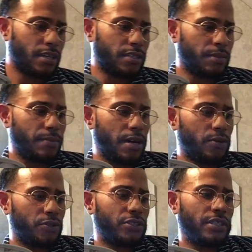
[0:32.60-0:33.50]
the
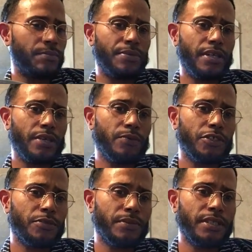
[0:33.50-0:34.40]
bottle of champagne,
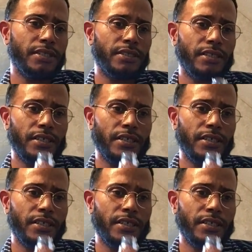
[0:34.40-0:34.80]
which means